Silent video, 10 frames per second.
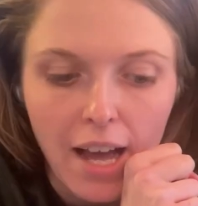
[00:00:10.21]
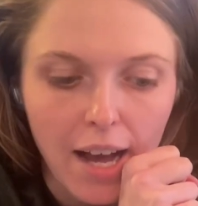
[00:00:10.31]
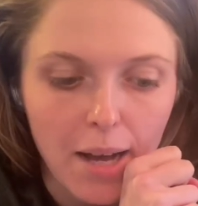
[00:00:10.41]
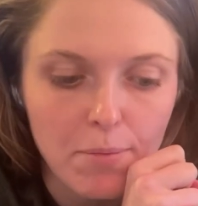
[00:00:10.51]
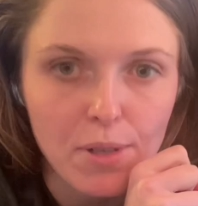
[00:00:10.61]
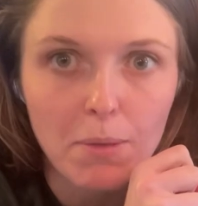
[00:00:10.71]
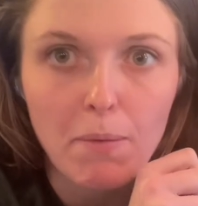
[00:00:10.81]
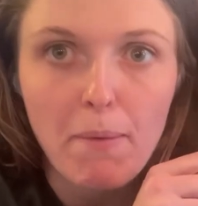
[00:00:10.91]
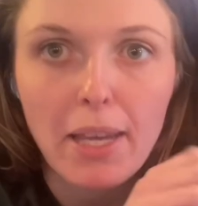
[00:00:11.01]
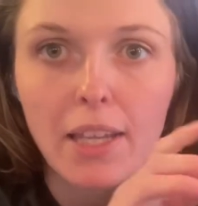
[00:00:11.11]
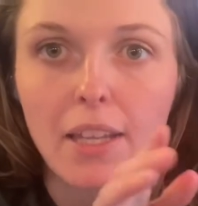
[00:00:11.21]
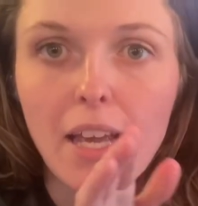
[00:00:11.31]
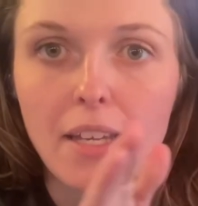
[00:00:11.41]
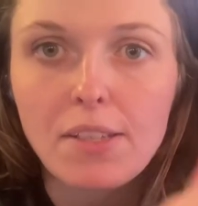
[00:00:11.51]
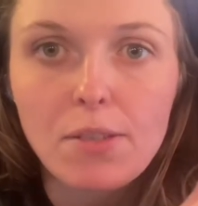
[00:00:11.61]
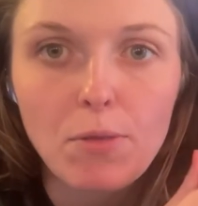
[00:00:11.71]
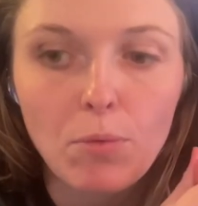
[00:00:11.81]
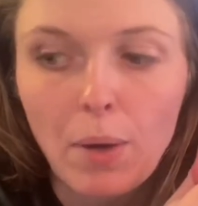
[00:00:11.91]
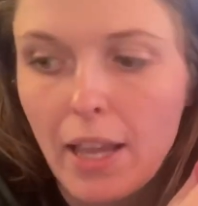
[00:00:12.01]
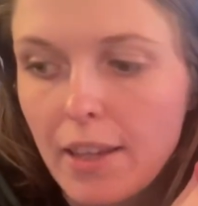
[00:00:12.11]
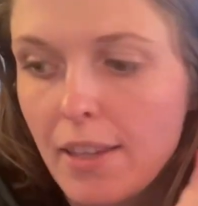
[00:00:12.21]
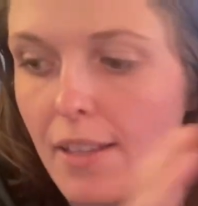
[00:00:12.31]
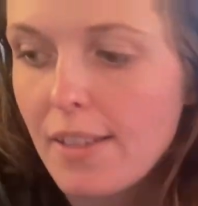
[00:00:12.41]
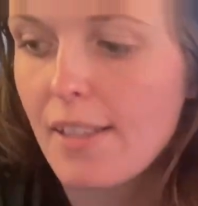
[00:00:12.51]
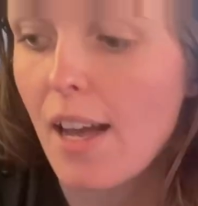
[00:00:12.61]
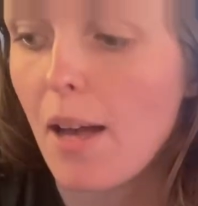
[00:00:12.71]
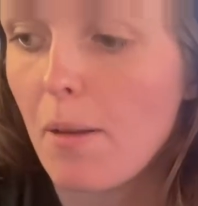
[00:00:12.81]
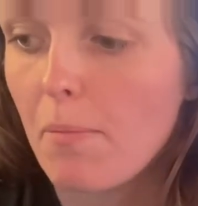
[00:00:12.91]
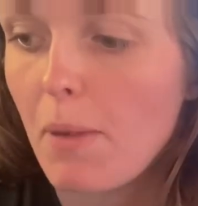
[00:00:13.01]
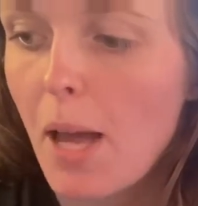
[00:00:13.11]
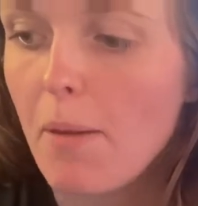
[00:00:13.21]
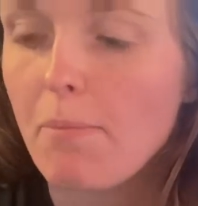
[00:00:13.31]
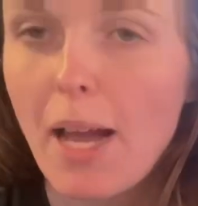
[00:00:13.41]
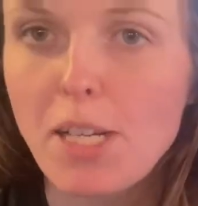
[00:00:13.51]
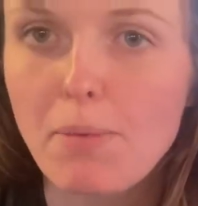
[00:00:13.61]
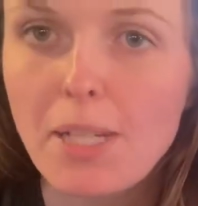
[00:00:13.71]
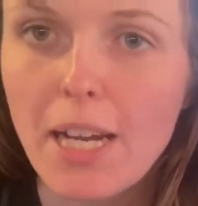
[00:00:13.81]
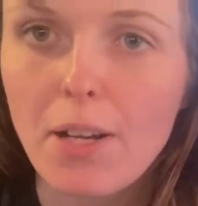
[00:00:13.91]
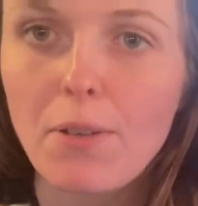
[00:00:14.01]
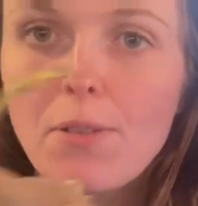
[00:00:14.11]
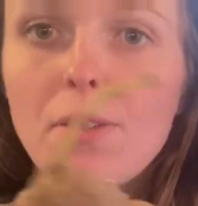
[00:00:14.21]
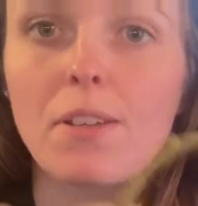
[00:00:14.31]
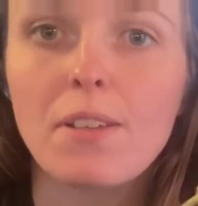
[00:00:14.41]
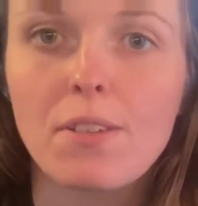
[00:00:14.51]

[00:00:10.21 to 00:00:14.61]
So I'm going to be making this with some mashed potatoes.